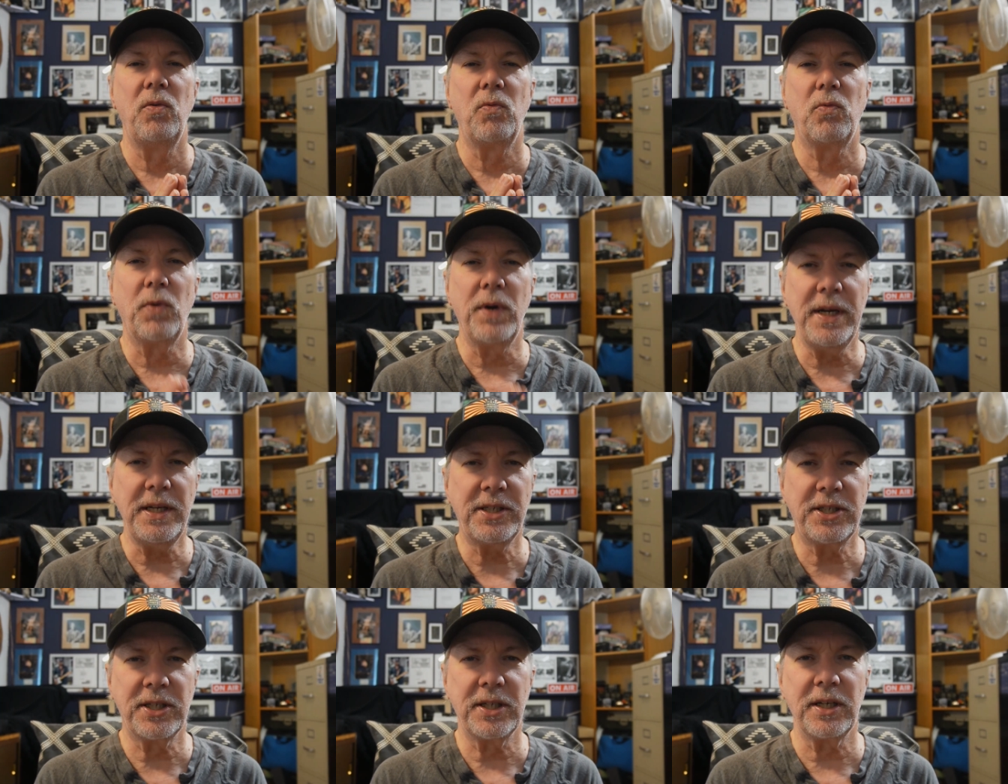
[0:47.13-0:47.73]

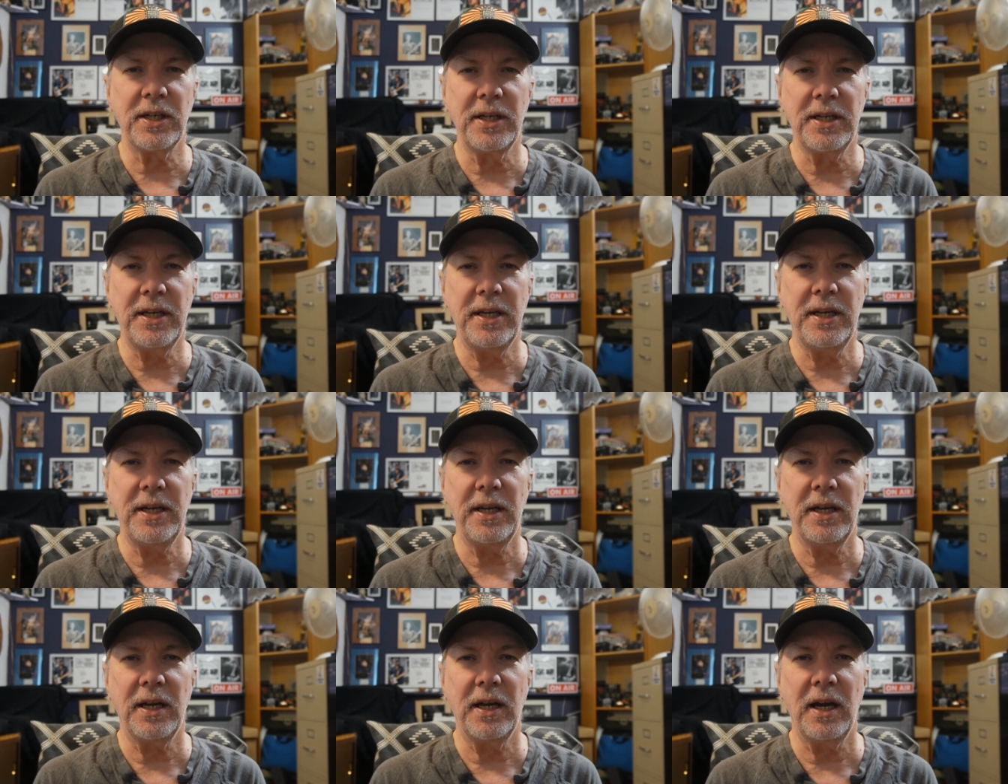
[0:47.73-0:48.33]

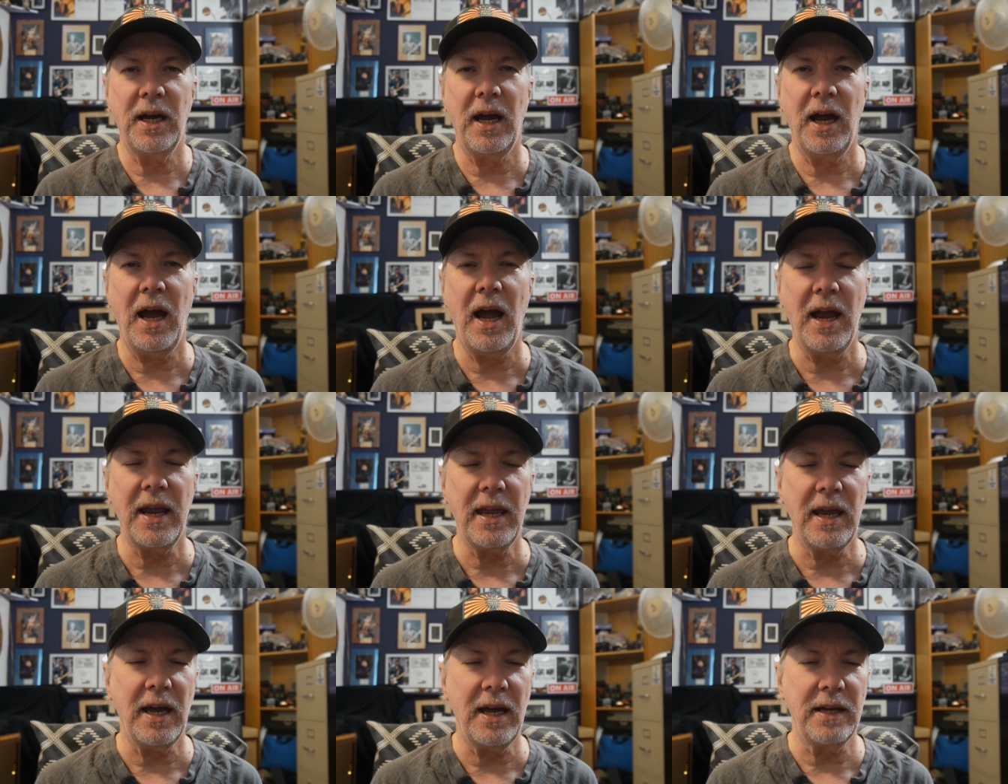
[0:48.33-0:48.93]
Recently,
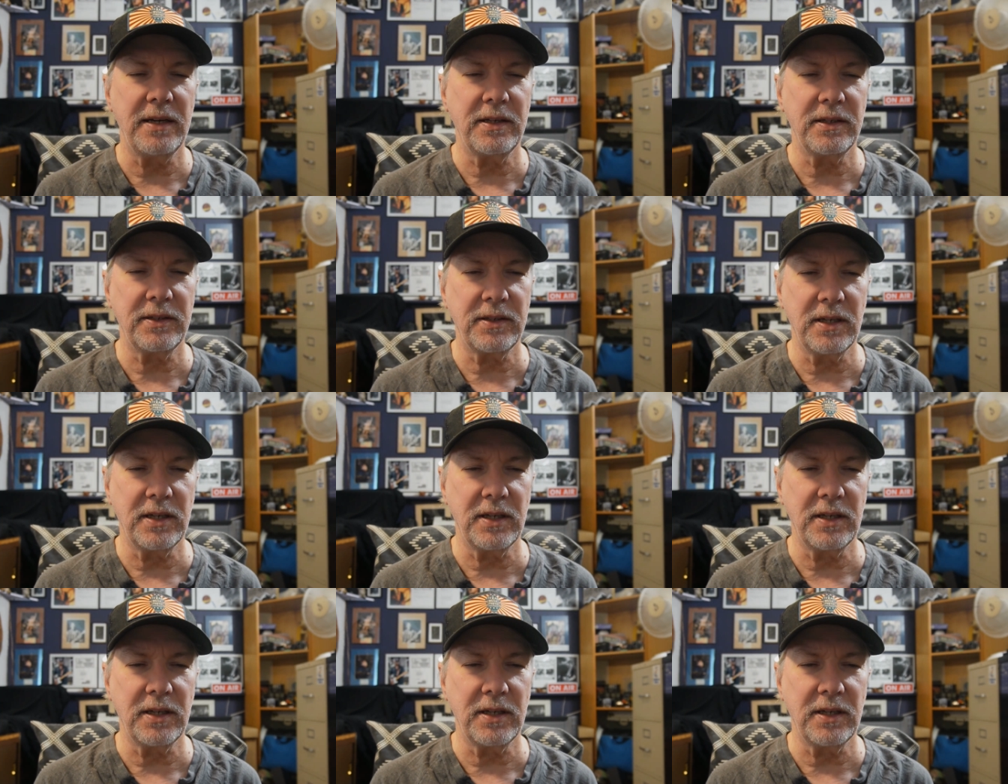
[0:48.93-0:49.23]
I got